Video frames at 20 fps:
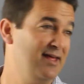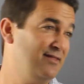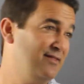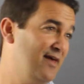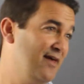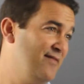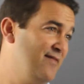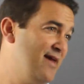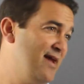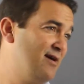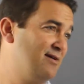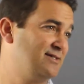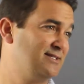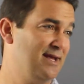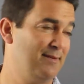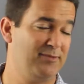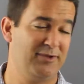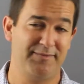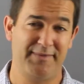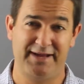then they are
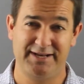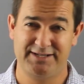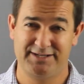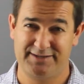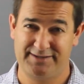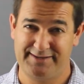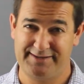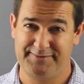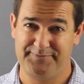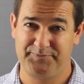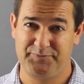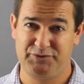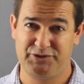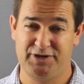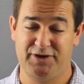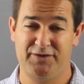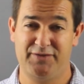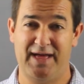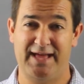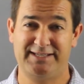supplementary.
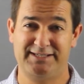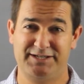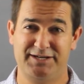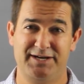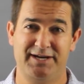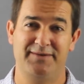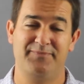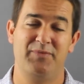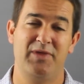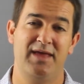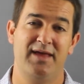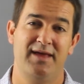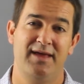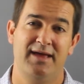So that's good.